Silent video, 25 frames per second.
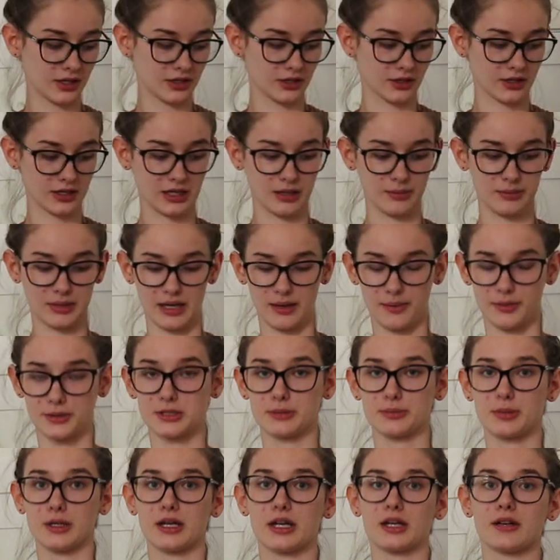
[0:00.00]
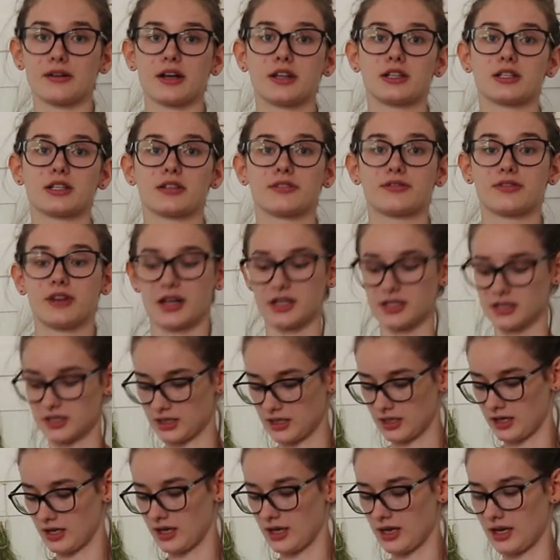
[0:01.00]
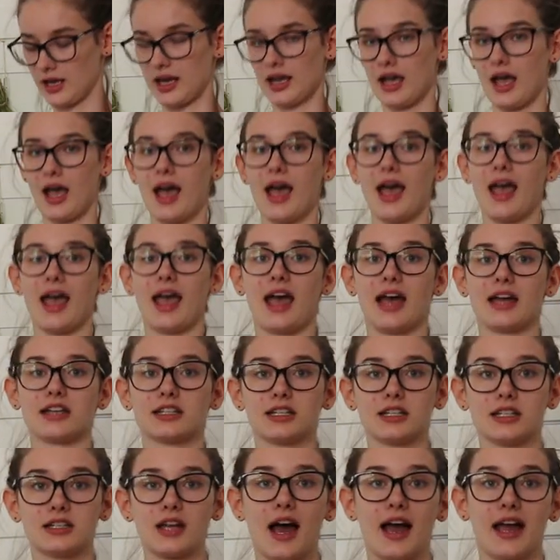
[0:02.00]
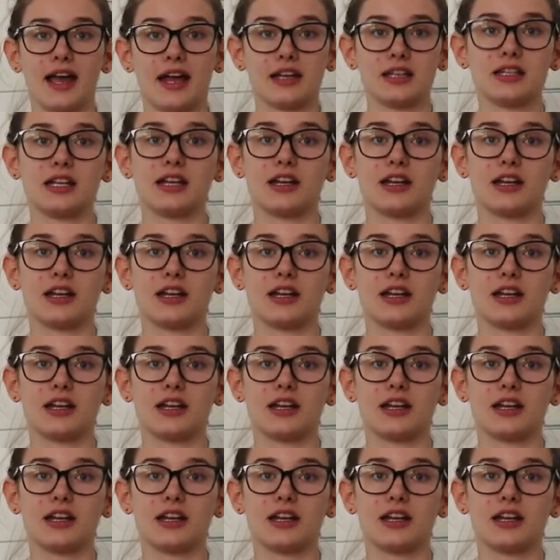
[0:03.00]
you're gonna be able to bring it around to the front and tie it